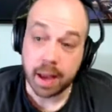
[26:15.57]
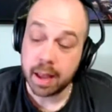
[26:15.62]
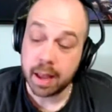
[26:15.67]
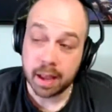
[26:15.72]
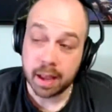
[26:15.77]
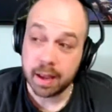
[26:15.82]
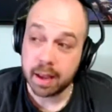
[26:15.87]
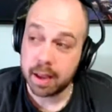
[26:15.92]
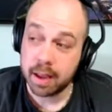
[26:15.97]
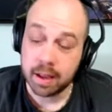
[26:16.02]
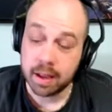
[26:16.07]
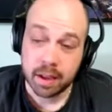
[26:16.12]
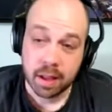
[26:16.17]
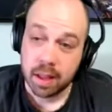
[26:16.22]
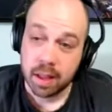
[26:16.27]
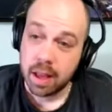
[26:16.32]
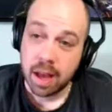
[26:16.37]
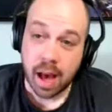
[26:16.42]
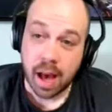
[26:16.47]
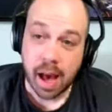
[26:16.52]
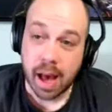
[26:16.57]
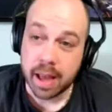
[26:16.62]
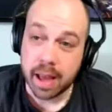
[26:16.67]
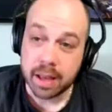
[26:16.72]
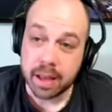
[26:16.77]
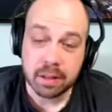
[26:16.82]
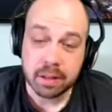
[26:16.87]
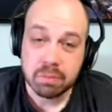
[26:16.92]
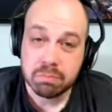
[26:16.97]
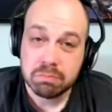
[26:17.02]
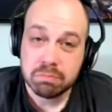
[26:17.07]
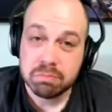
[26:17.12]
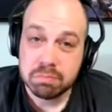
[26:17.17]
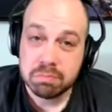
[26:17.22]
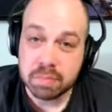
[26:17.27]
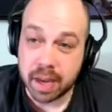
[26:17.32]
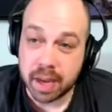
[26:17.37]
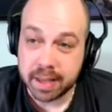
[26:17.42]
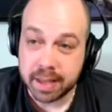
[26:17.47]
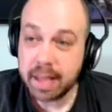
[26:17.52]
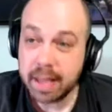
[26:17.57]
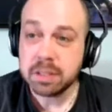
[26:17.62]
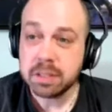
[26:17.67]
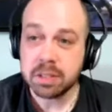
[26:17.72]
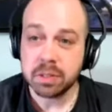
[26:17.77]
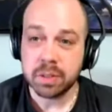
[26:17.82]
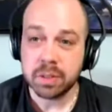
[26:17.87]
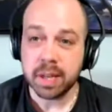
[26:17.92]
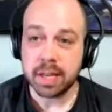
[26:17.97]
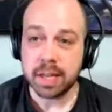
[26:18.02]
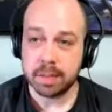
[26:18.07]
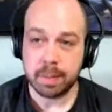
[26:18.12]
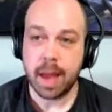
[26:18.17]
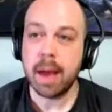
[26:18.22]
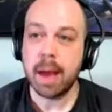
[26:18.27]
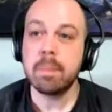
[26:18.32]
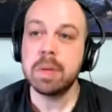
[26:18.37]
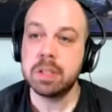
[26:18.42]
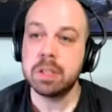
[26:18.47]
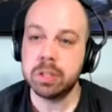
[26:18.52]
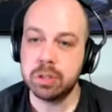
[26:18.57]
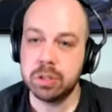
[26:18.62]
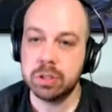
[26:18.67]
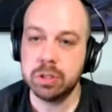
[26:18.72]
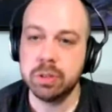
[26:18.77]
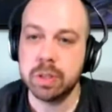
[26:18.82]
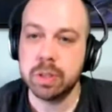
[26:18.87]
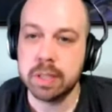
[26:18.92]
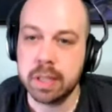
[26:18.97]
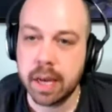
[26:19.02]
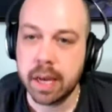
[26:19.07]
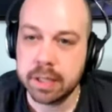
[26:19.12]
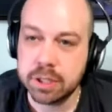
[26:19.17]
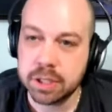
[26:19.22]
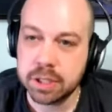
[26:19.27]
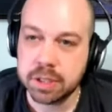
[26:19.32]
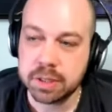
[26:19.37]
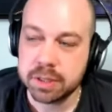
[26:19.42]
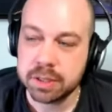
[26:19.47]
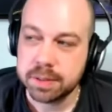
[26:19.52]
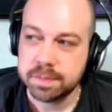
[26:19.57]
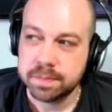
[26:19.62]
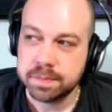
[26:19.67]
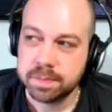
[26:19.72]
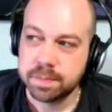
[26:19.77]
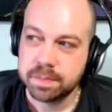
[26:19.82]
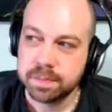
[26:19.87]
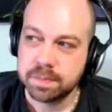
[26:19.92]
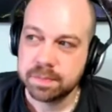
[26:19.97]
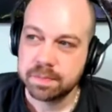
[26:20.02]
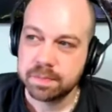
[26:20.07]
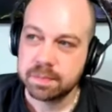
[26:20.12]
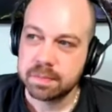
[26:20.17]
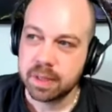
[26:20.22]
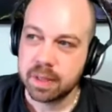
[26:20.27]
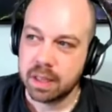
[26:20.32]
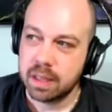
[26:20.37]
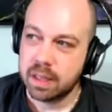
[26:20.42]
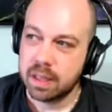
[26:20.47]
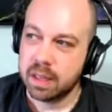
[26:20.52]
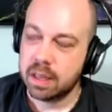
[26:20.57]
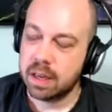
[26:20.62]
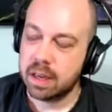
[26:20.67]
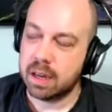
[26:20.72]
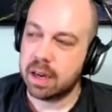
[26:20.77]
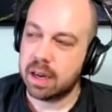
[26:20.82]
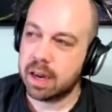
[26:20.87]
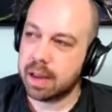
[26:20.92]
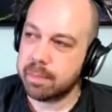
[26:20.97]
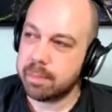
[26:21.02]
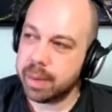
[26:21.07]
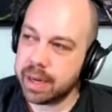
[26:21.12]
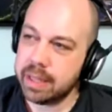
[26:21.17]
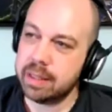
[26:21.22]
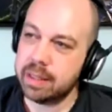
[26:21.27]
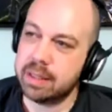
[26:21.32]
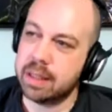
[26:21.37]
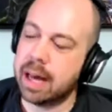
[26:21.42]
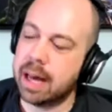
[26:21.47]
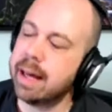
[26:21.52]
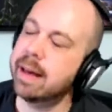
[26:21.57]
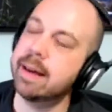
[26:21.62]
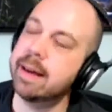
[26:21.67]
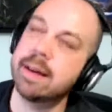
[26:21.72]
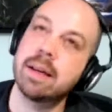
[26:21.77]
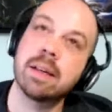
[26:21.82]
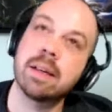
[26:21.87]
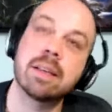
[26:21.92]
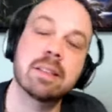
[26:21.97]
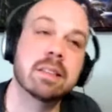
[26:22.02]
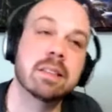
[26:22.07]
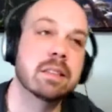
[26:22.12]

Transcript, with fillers: I, you know? I, I, guess so. Yeah, and I'm happy to do it. I just I might. I,